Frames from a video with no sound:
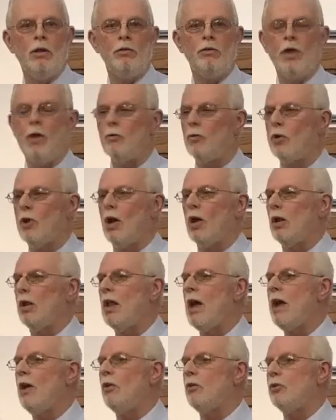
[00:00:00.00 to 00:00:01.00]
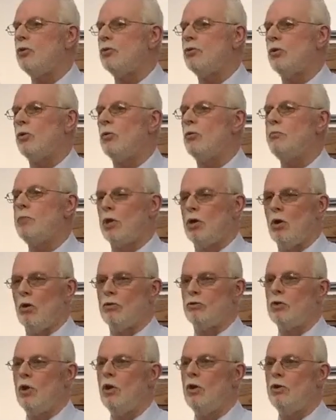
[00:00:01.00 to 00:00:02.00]
They will not allow you to
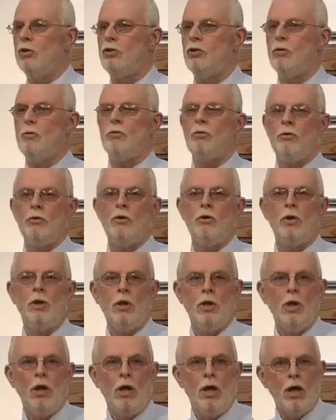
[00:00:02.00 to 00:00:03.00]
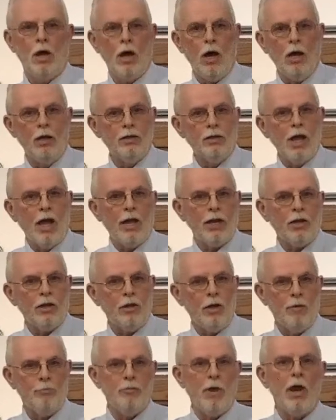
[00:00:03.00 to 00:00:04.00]
because you,
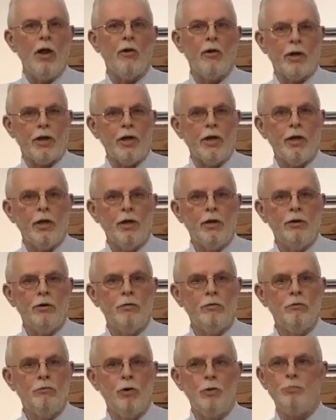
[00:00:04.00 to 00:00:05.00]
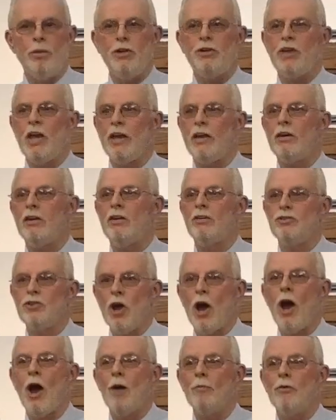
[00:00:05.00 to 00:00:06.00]
unlike America, would be taking the
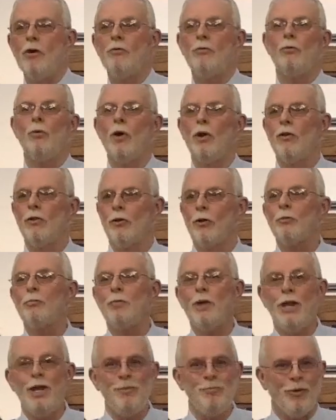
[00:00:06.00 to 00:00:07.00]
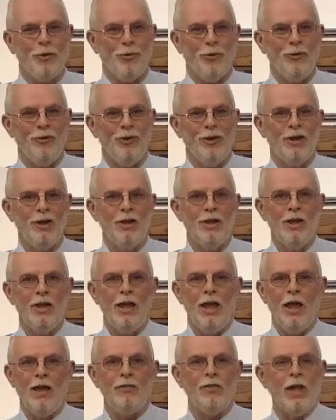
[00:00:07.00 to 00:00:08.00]
job of one of their people.
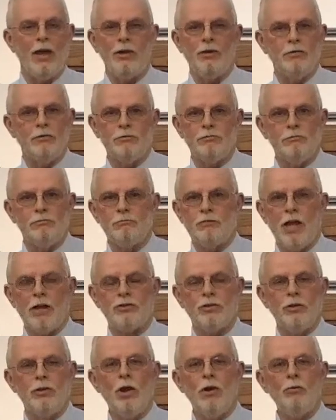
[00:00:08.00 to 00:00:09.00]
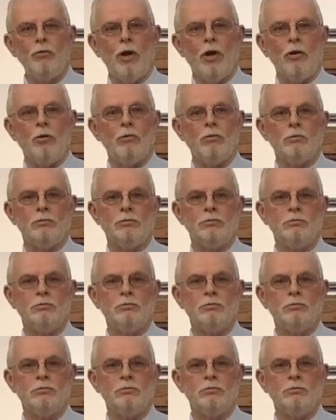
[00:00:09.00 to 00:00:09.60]
And they, that's a no no.